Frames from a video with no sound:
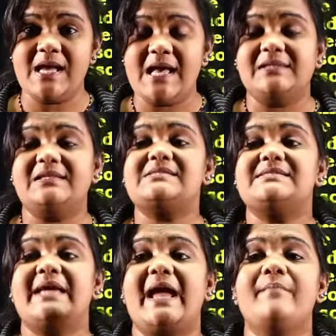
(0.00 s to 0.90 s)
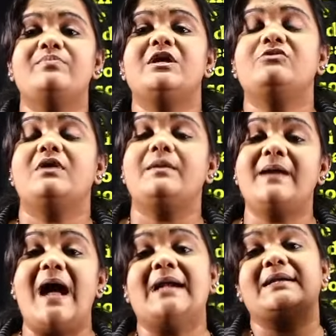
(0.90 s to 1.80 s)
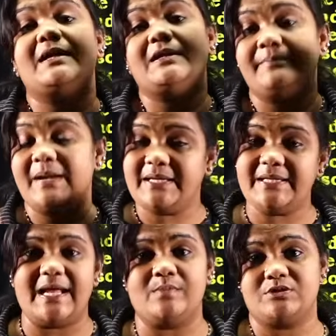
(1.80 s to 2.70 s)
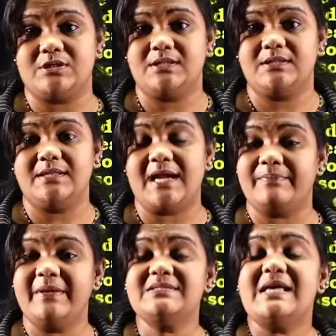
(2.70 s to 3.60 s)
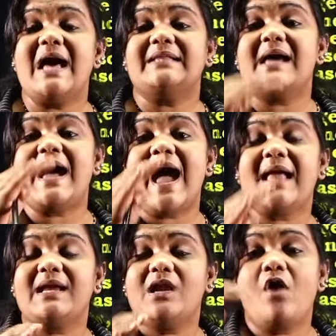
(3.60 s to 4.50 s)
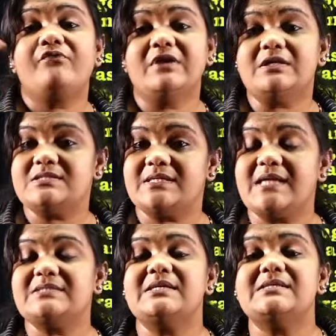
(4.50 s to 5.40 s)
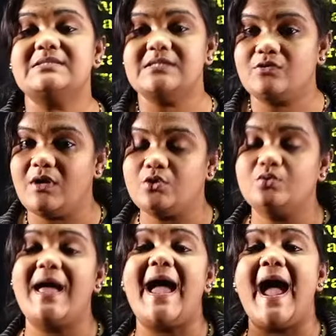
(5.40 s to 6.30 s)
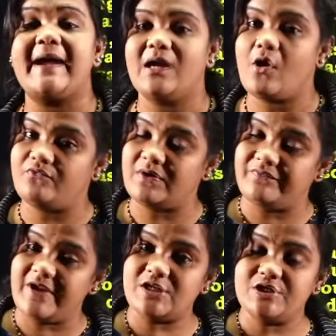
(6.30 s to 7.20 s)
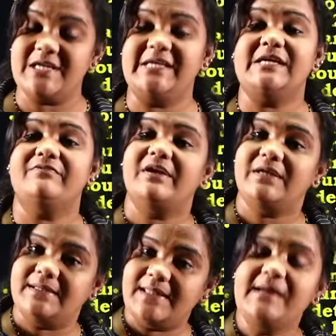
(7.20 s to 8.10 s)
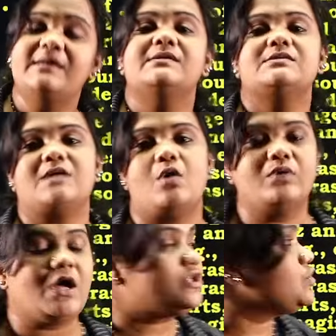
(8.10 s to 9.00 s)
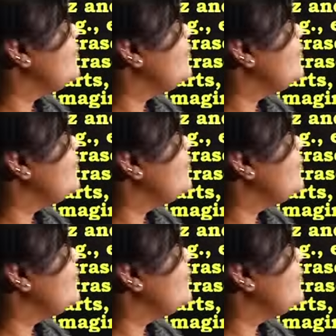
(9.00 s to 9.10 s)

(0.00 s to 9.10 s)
the same thing will be uttered many times. That means the angle of incidence is equal to the angle of reflection even in the sound also.